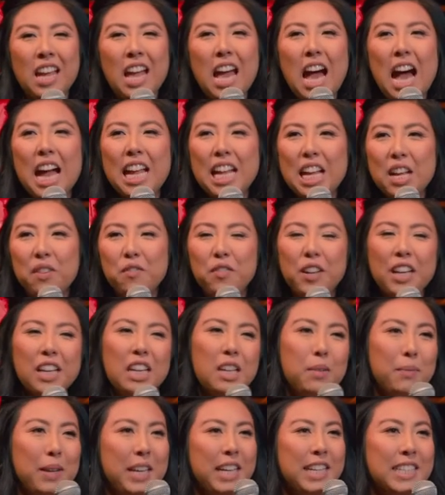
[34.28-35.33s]
I am
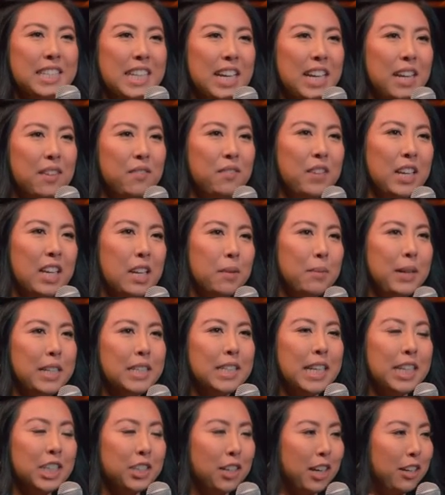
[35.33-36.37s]
Vietnamese.
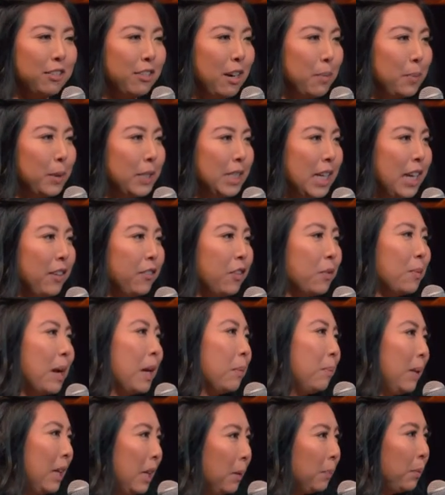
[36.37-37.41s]
I try to represent for my
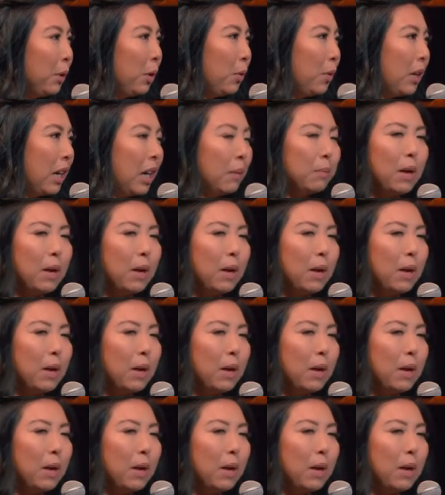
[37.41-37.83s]
people when I'm